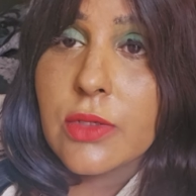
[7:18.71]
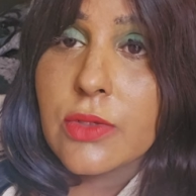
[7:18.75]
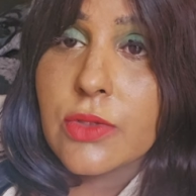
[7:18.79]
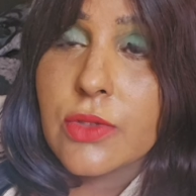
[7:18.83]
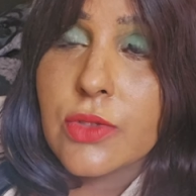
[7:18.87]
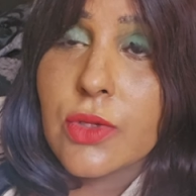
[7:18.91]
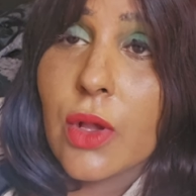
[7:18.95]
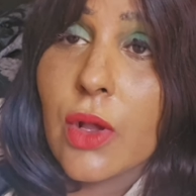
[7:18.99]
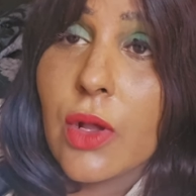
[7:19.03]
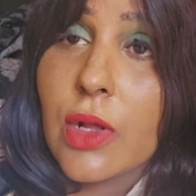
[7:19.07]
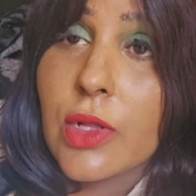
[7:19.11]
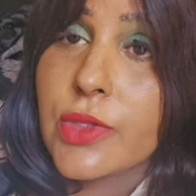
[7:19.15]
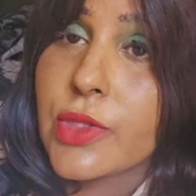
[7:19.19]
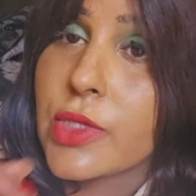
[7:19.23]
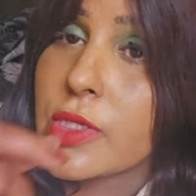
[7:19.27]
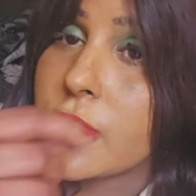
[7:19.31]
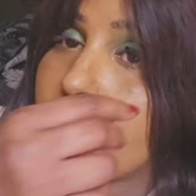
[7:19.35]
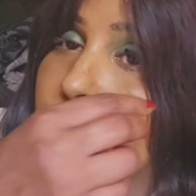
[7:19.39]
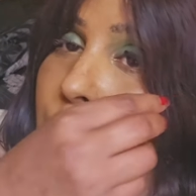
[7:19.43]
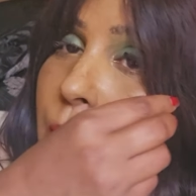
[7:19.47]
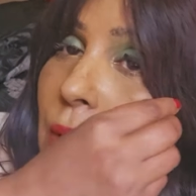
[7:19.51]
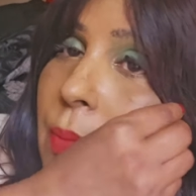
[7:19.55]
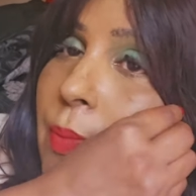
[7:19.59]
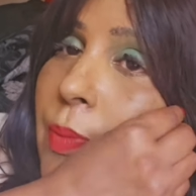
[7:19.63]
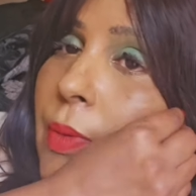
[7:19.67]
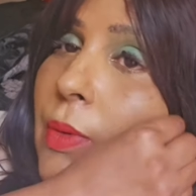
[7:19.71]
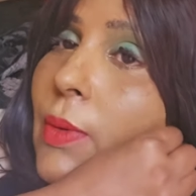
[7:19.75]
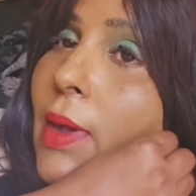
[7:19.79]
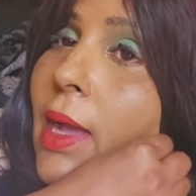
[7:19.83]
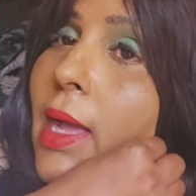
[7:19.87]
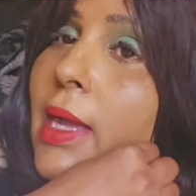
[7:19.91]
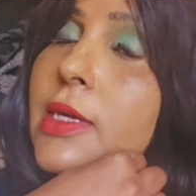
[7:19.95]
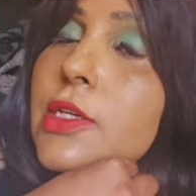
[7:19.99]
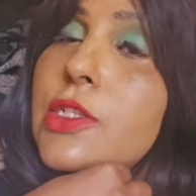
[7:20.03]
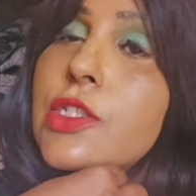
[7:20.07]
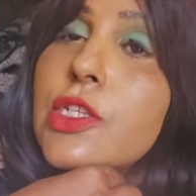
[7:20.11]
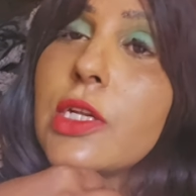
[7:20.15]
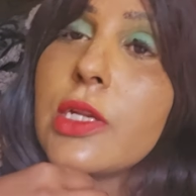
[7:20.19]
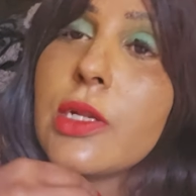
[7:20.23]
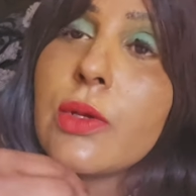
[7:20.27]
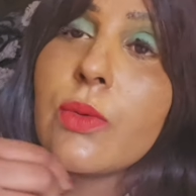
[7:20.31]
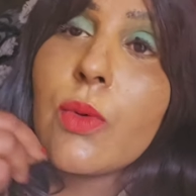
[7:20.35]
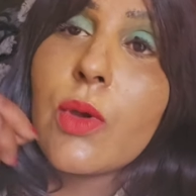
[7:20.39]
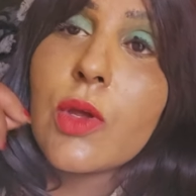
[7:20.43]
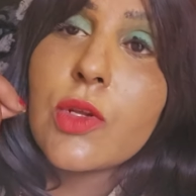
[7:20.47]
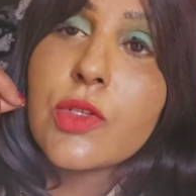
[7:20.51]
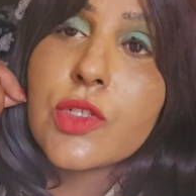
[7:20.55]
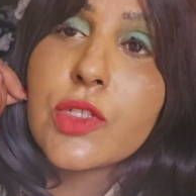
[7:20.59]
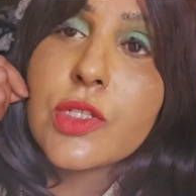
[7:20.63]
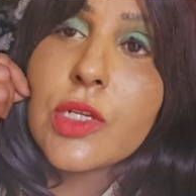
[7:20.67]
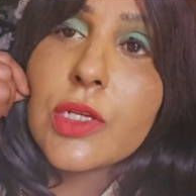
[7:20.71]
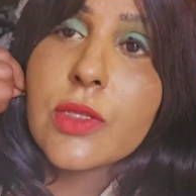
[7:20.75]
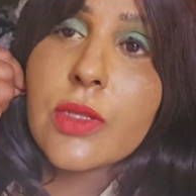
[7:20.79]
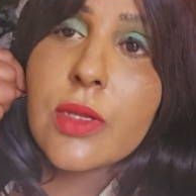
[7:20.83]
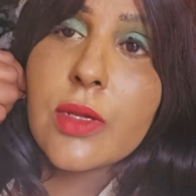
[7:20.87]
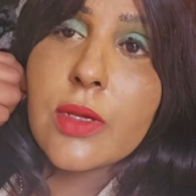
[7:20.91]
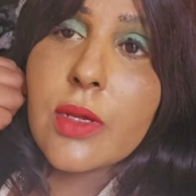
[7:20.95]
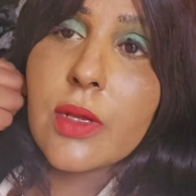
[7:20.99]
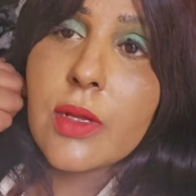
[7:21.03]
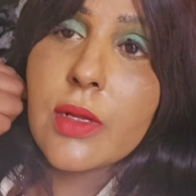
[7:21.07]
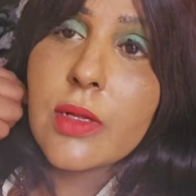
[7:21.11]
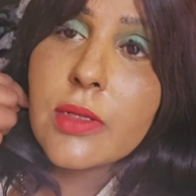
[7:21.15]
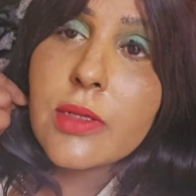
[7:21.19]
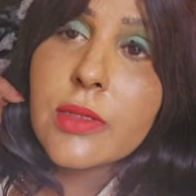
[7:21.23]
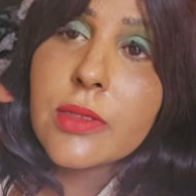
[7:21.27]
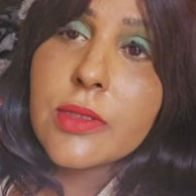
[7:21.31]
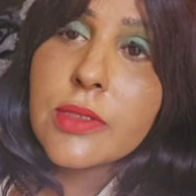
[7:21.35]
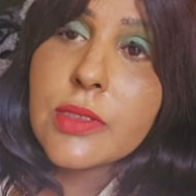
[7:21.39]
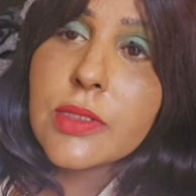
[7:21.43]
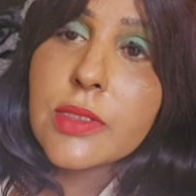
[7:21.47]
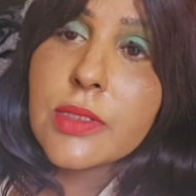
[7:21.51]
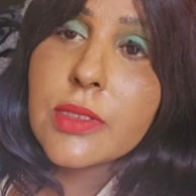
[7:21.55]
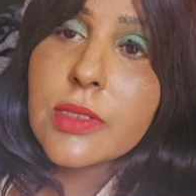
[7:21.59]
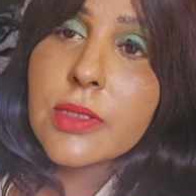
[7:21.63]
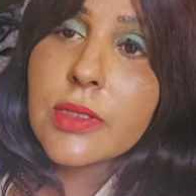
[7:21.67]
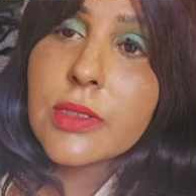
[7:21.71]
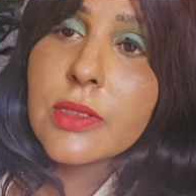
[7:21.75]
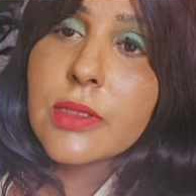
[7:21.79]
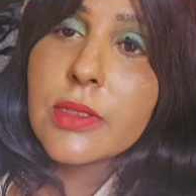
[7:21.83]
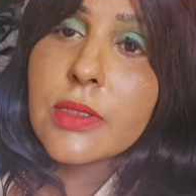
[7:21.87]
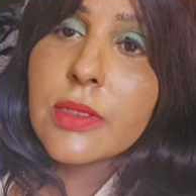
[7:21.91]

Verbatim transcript: So all these people were actually watching the girls